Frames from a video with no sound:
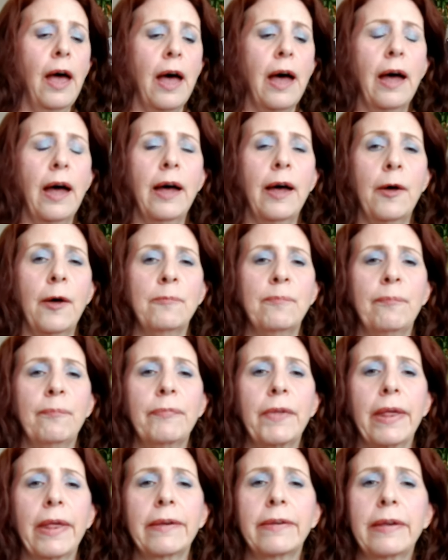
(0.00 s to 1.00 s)

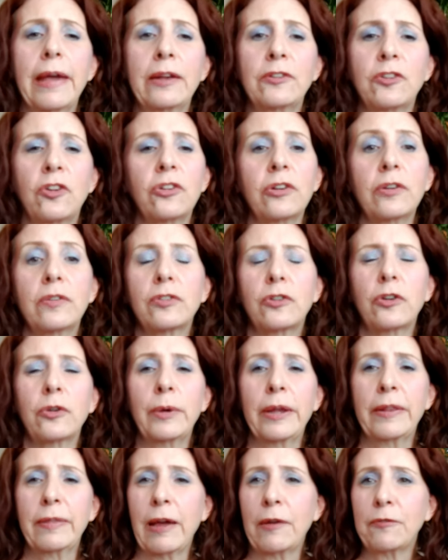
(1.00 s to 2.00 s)
Um, again, she's
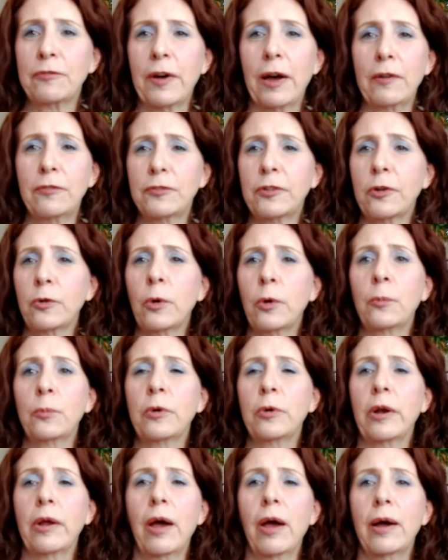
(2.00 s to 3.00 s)
doing that five
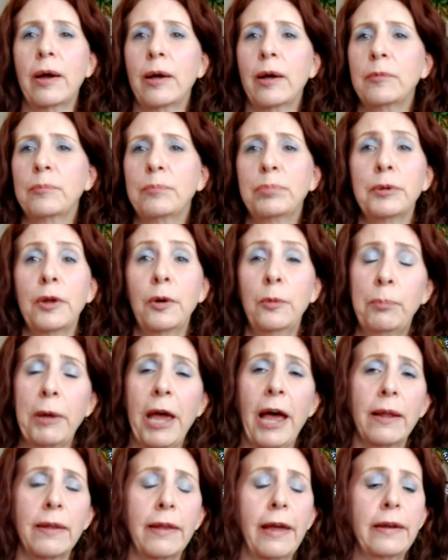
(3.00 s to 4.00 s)
tone uh, blue
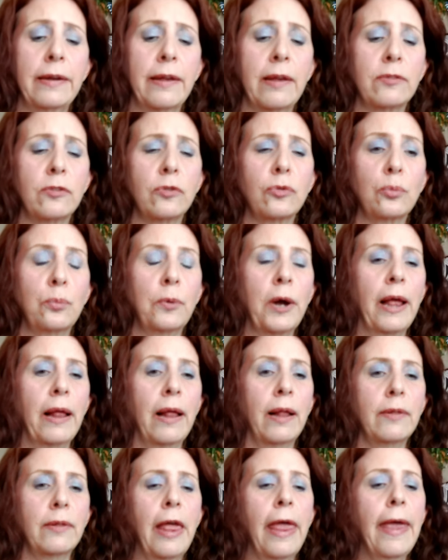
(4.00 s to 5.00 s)
palette as
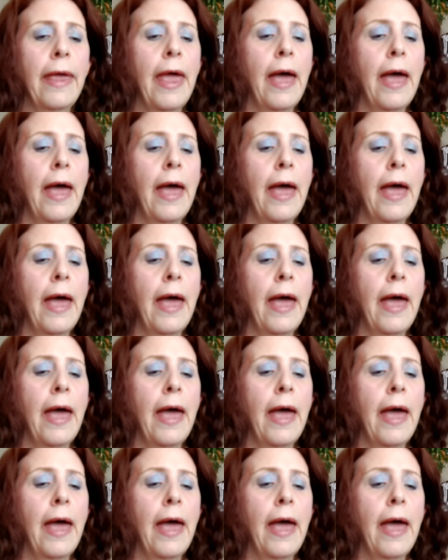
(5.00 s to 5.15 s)
well.